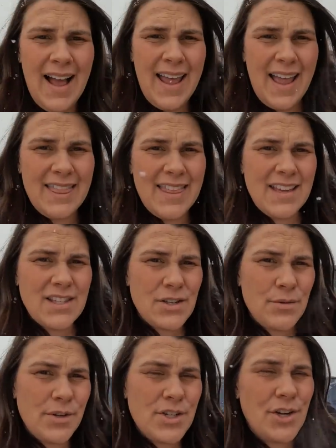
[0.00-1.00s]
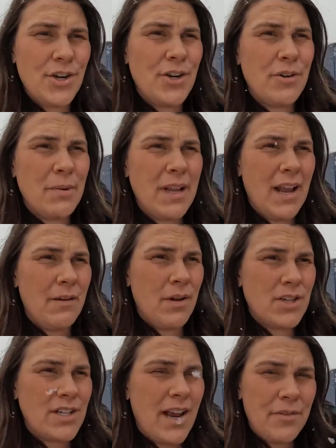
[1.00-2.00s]
I had things to return, but I
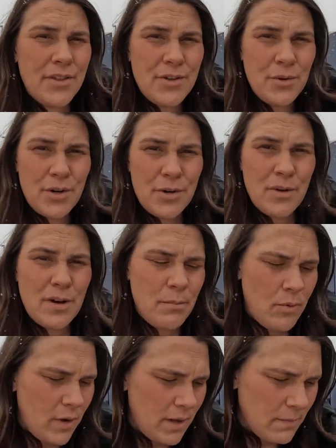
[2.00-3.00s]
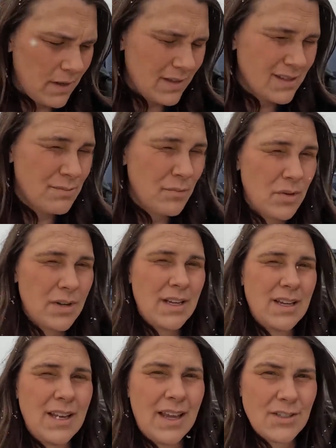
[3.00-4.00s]
rushed out the door to an appointment this
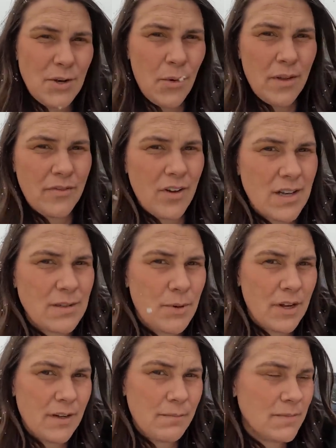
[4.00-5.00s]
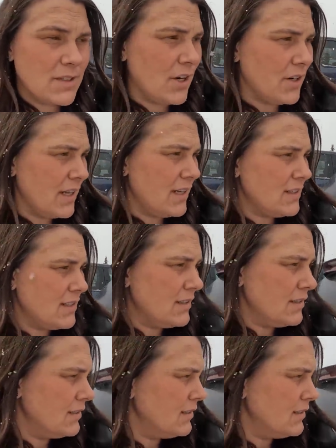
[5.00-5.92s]
morning and totally forgot to bring them. Darn it.